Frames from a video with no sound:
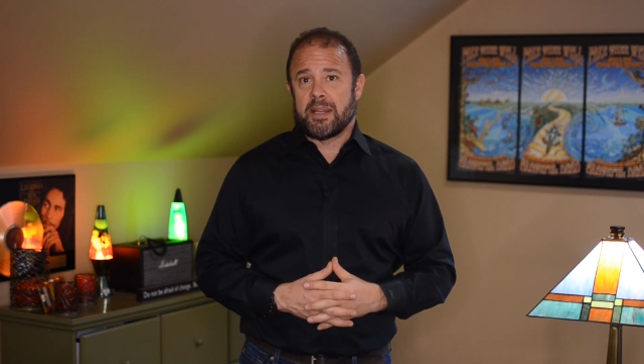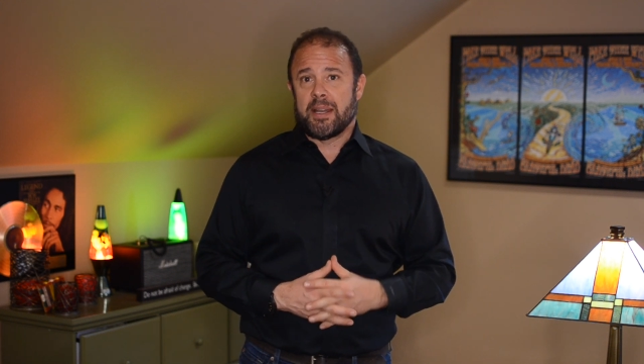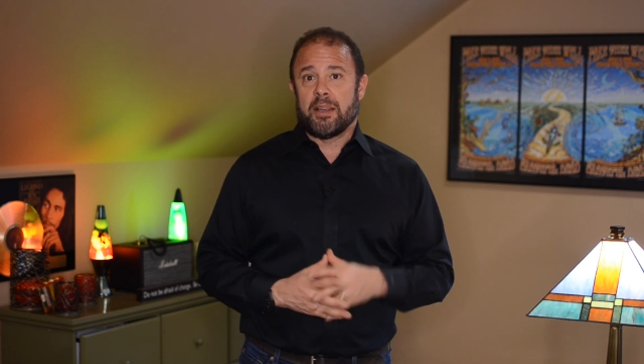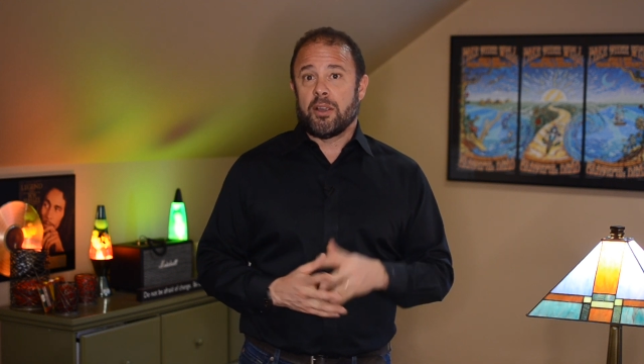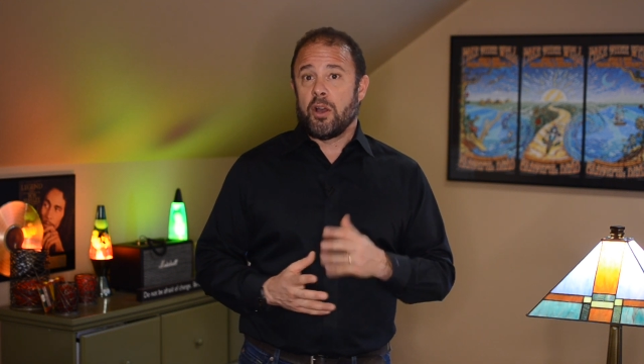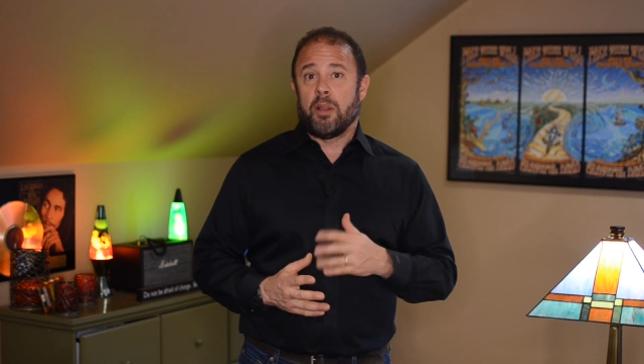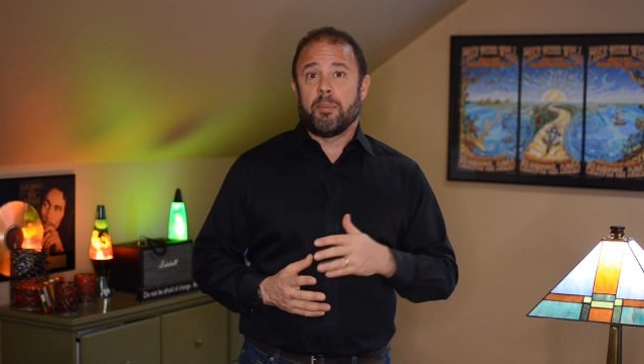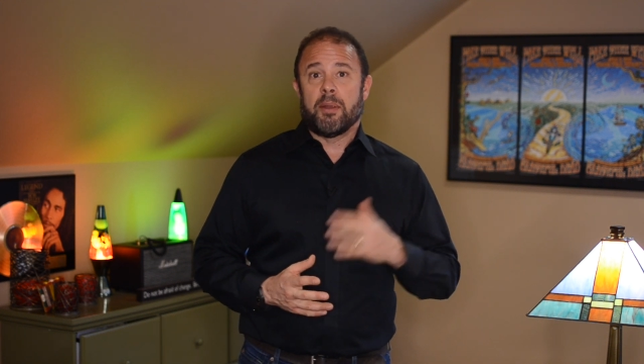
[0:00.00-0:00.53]
I
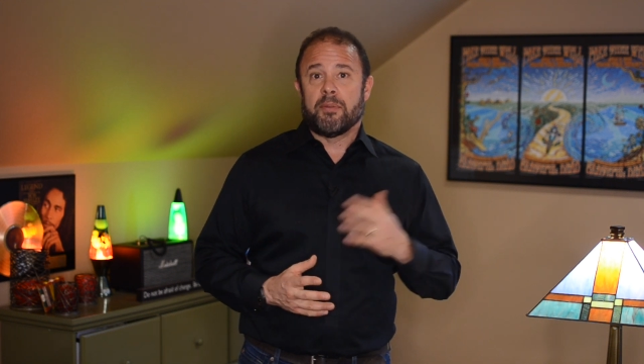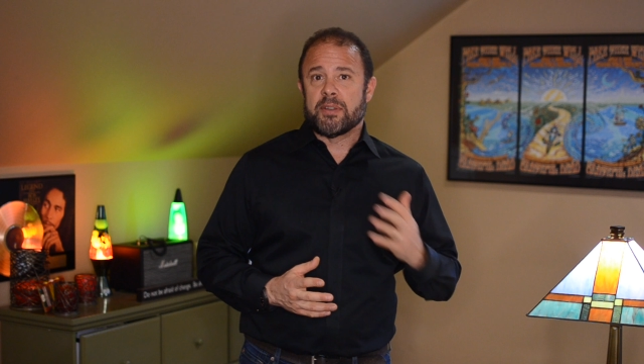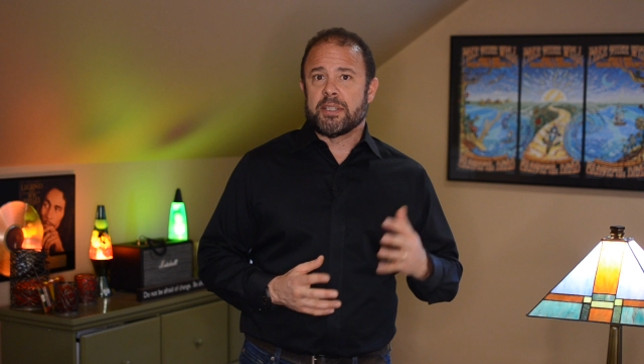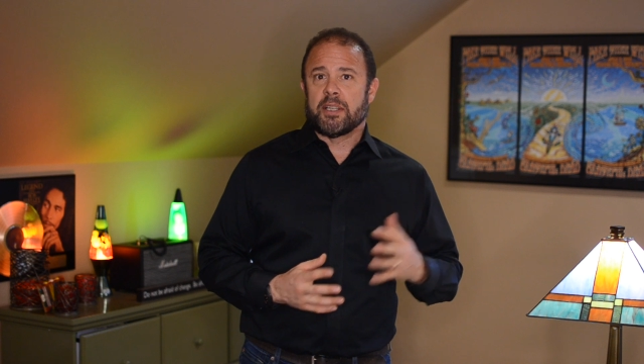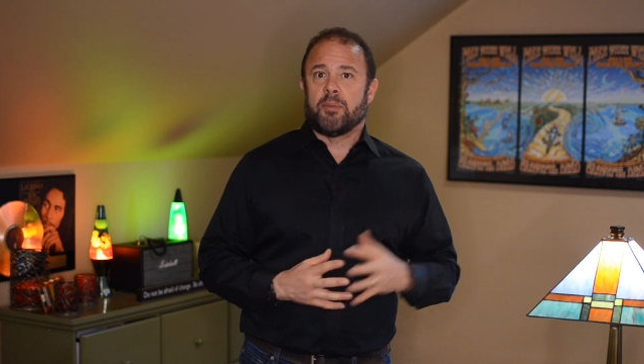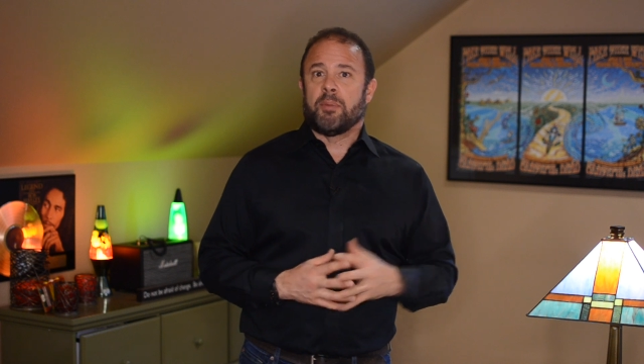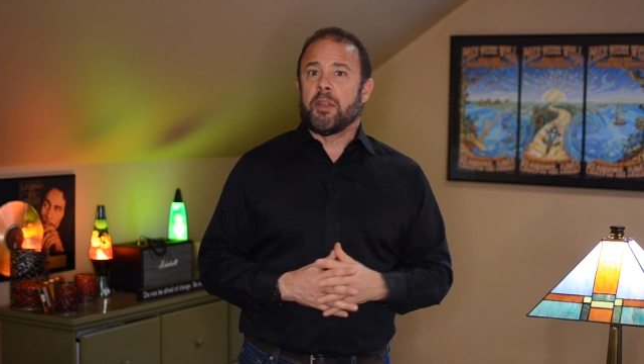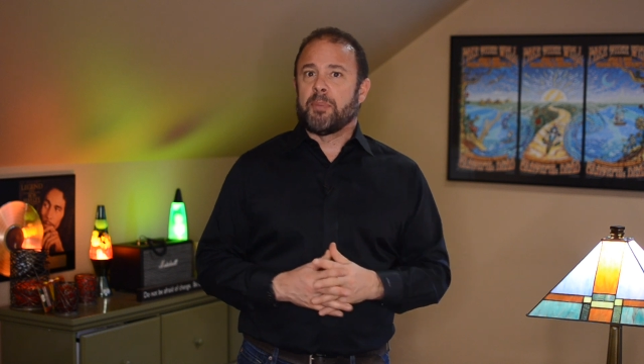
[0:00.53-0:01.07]
didn't call them every
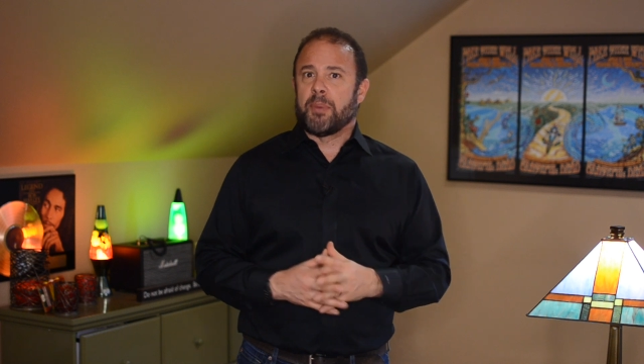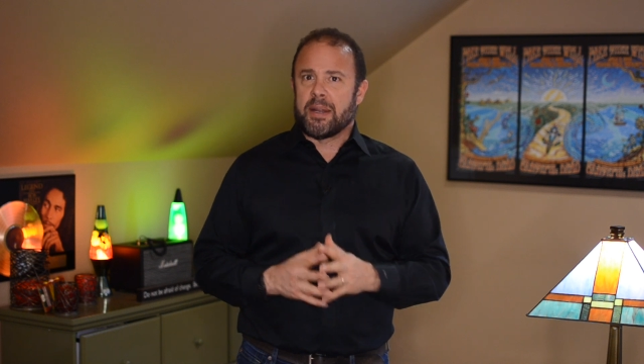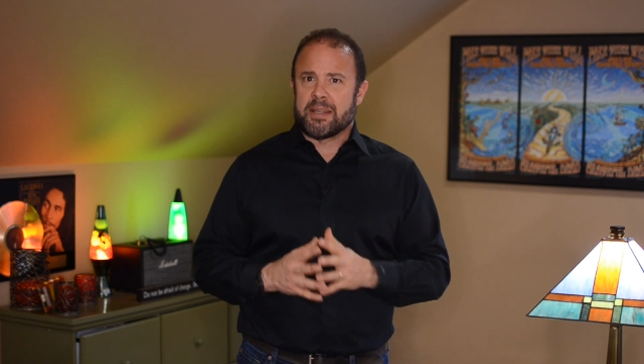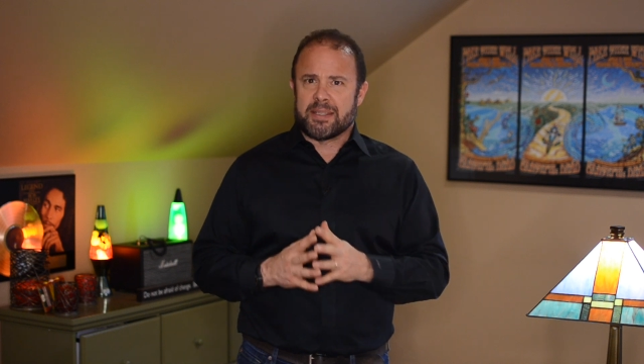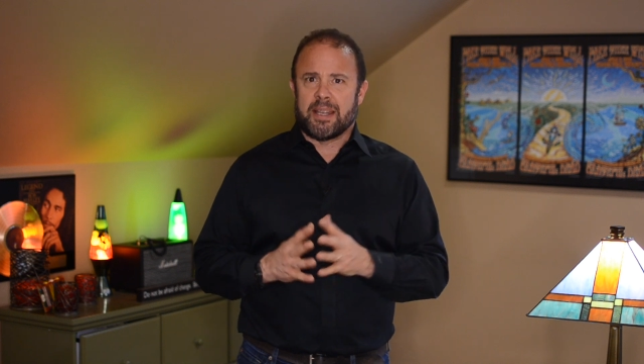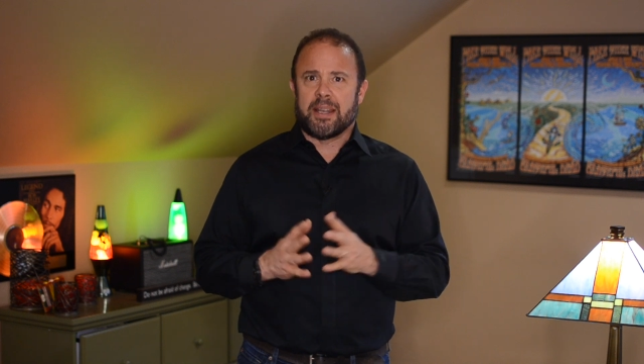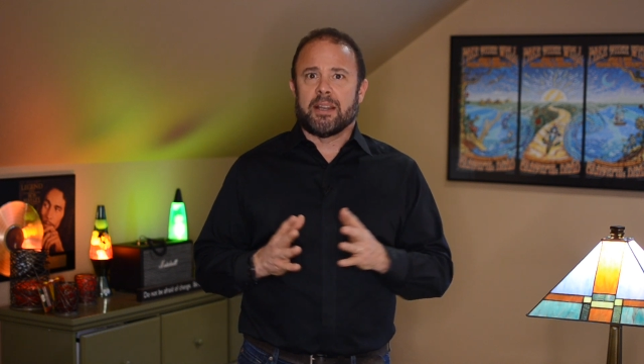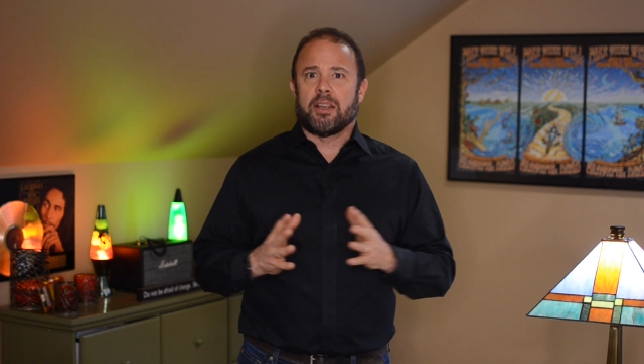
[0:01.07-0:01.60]
single month, but I
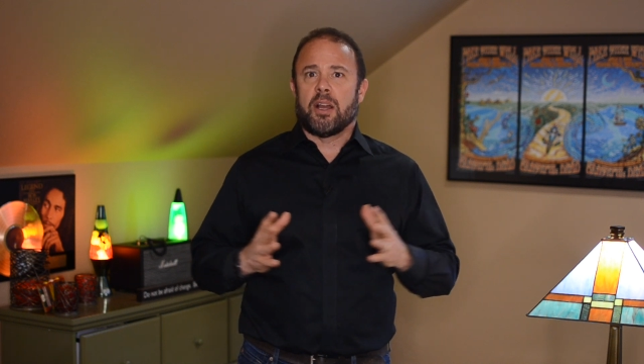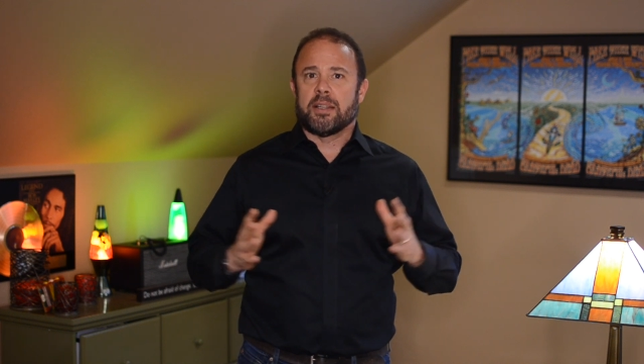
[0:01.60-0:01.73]
stayed in